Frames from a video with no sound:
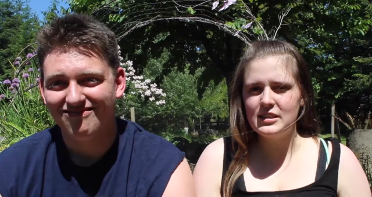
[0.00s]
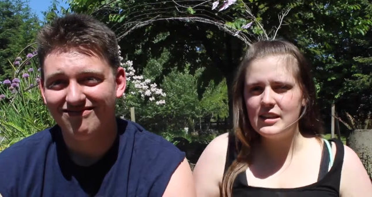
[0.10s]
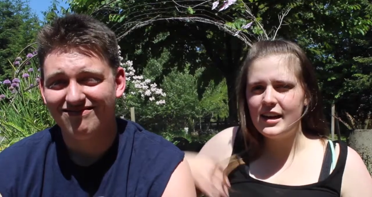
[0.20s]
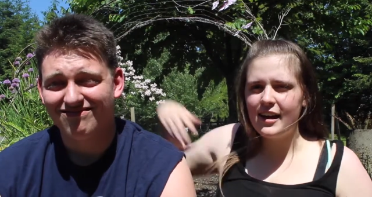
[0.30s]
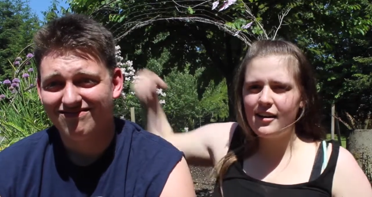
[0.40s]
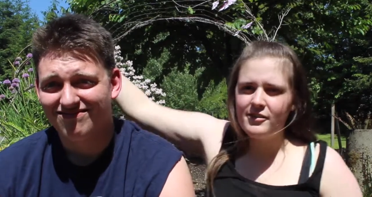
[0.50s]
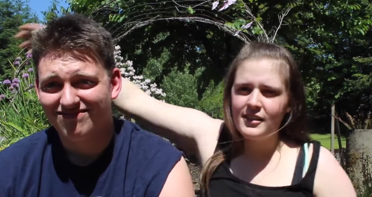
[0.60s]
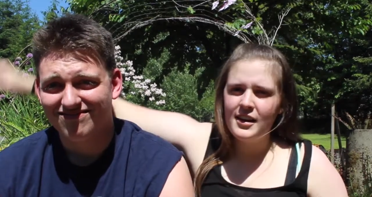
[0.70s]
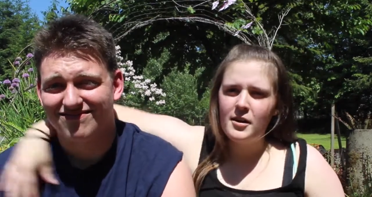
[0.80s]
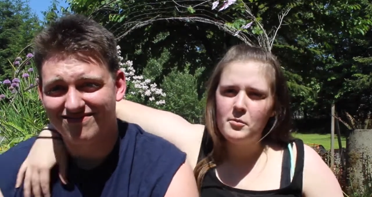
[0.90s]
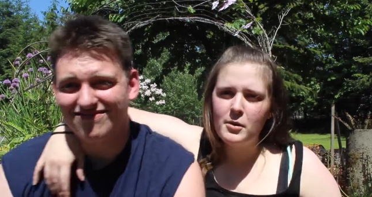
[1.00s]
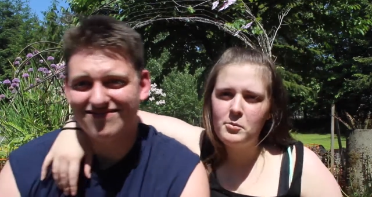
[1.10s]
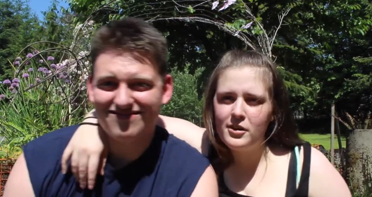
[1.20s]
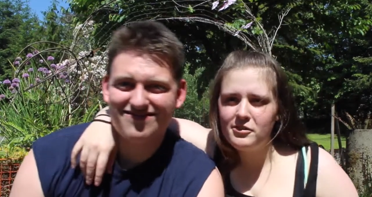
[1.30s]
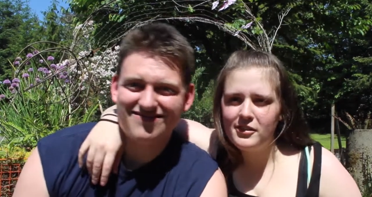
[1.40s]
Speaker 1: Today I have my
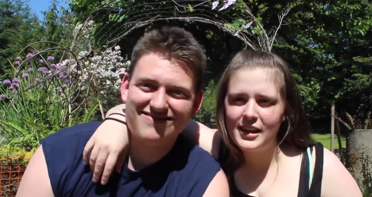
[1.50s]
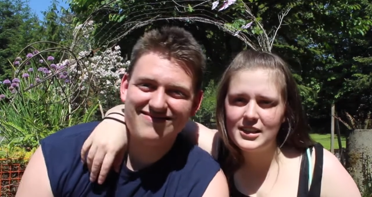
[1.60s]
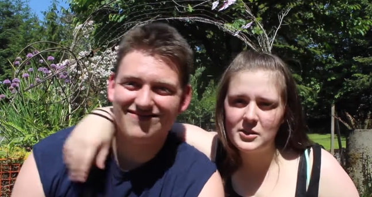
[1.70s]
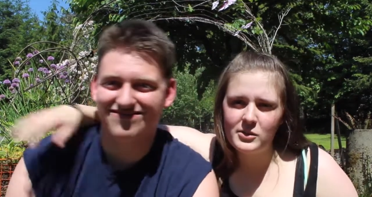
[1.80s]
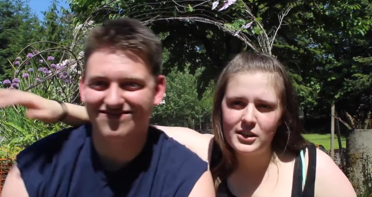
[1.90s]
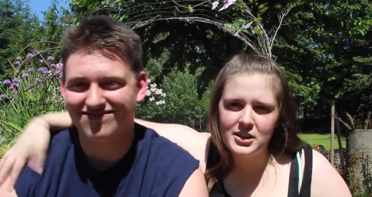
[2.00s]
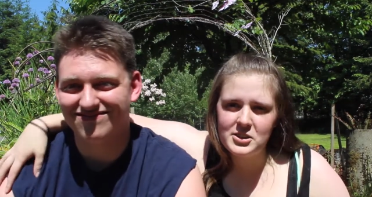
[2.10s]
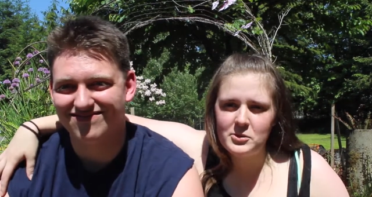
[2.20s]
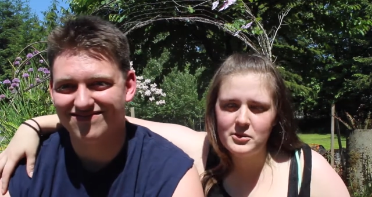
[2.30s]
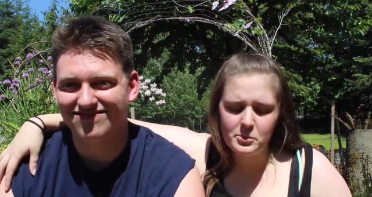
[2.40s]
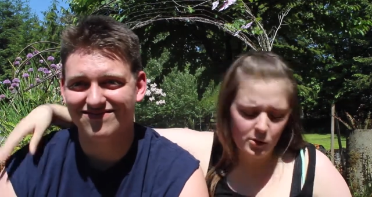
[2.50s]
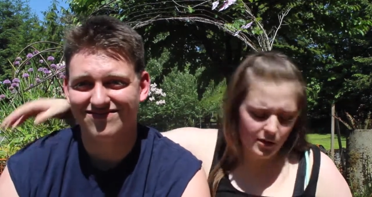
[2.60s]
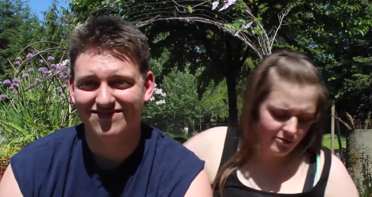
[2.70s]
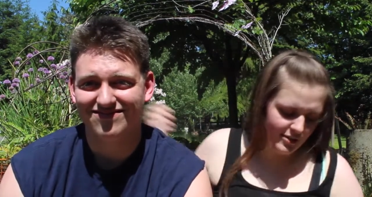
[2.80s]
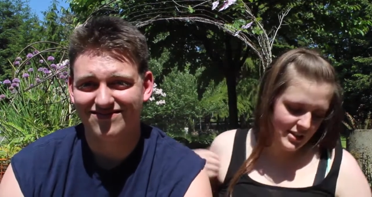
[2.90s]
boyfriend and we're going to do the
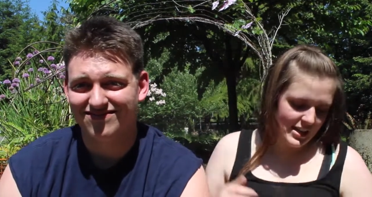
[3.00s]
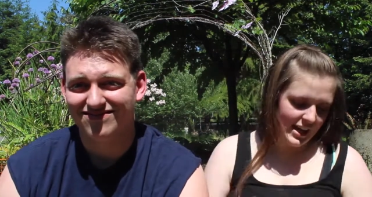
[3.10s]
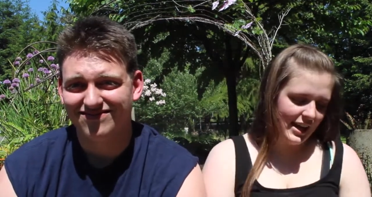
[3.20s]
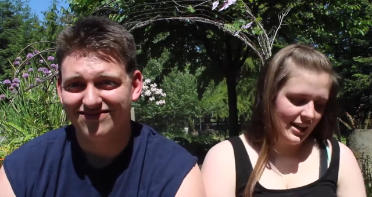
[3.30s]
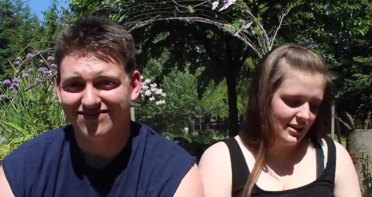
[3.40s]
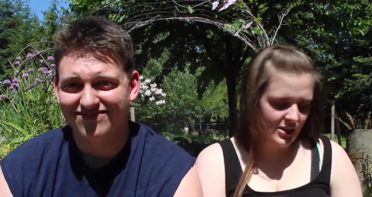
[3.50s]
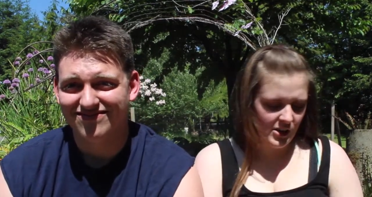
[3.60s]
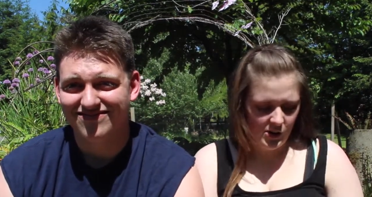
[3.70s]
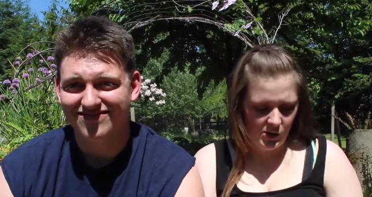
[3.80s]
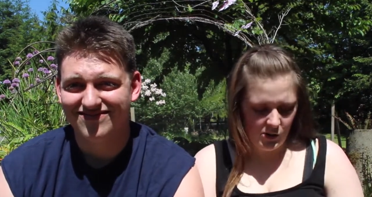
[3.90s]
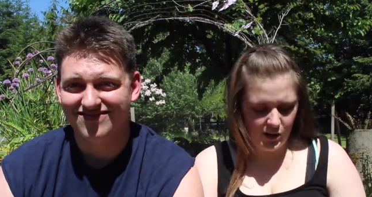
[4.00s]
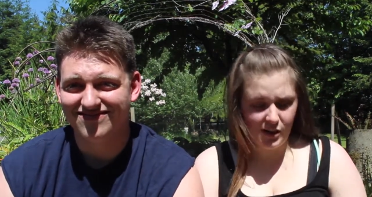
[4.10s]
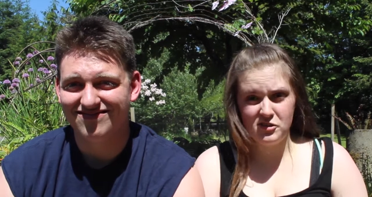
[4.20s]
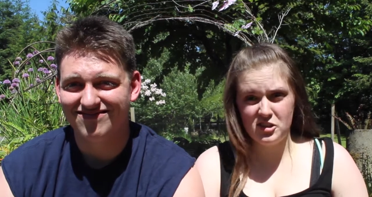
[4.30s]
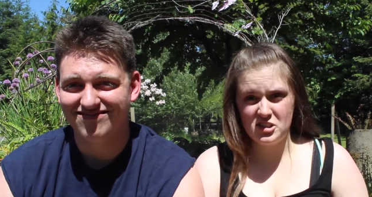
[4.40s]
boyfriend tag or
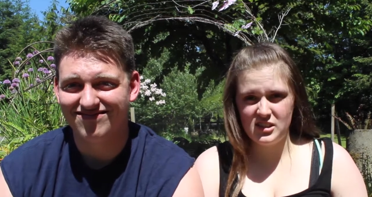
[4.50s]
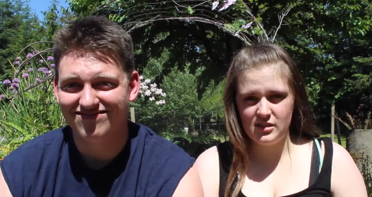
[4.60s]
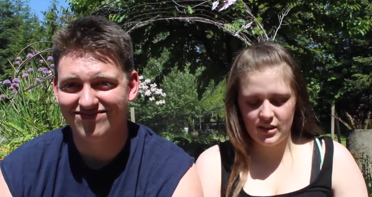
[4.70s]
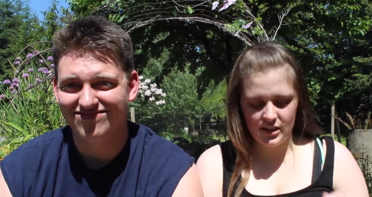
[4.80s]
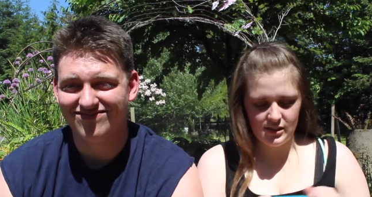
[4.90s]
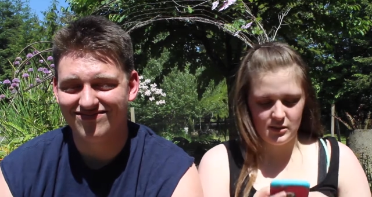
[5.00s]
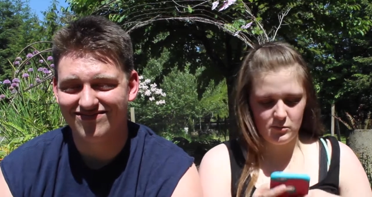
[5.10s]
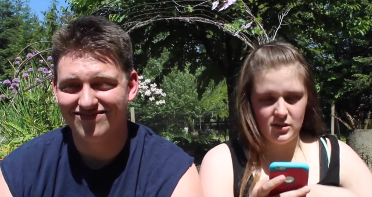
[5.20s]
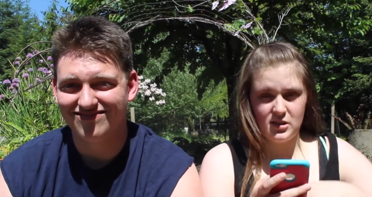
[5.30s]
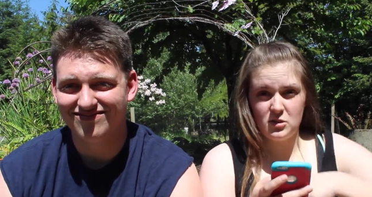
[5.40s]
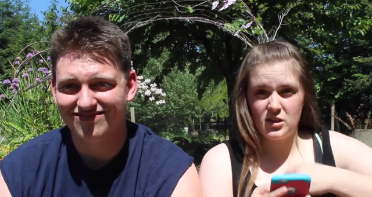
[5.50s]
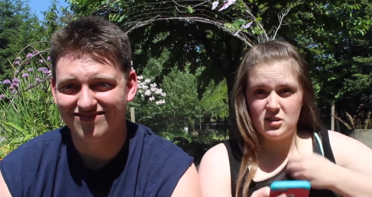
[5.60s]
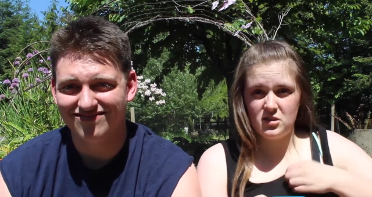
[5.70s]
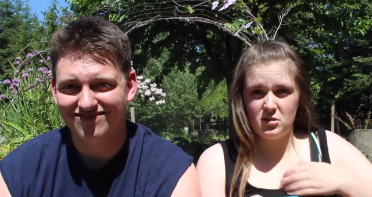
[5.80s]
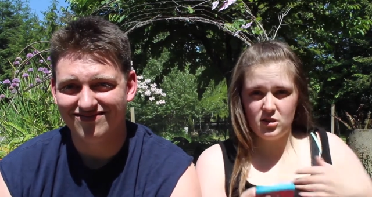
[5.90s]
our version of it because some of these
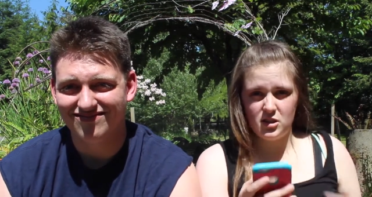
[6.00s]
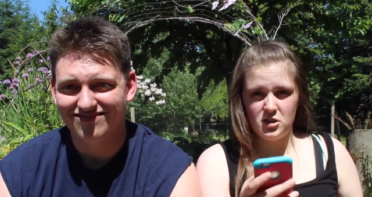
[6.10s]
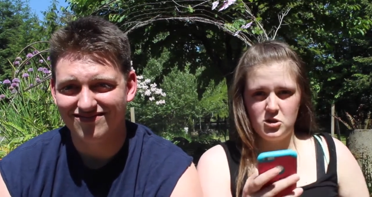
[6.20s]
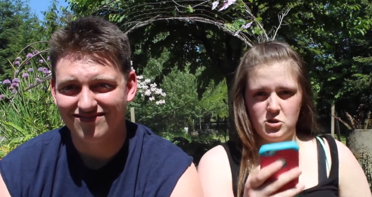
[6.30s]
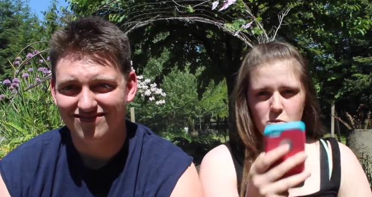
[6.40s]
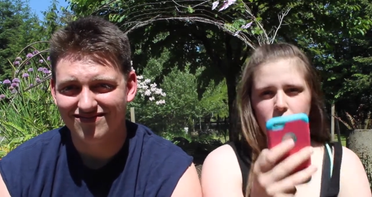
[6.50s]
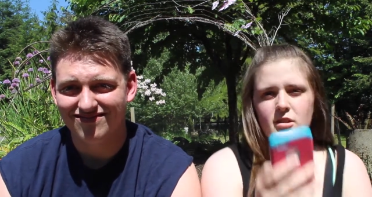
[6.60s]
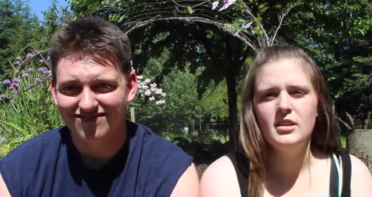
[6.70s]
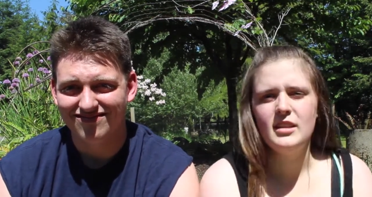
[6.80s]
questions are really stupid